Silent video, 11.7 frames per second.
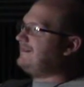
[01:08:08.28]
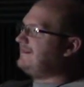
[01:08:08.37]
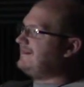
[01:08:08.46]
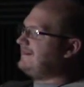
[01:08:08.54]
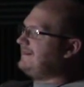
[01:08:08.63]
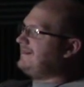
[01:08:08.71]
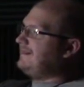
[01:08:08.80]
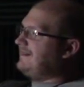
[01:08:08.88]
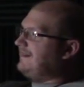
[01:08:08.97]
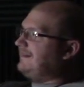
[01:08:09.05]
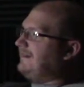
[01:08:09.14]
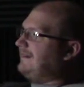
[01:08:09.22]
Rogen's not gonna
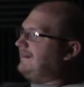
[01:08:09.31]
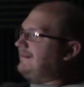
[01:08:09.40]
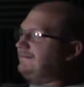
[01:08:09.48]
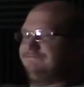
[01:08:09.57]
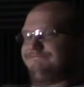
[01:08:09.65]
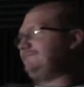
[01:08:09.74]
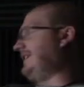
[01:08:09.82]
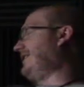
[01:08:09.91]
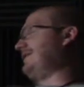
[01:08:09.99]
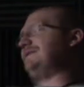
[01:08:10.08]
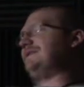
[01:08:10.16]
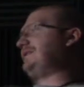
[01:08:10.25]
have a dude. No,
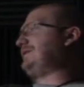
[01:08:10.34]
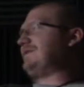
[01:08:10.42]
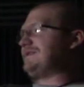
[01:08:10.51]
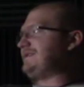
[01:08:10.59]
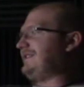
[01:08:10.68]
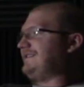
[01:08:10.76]
no, of course that's, not.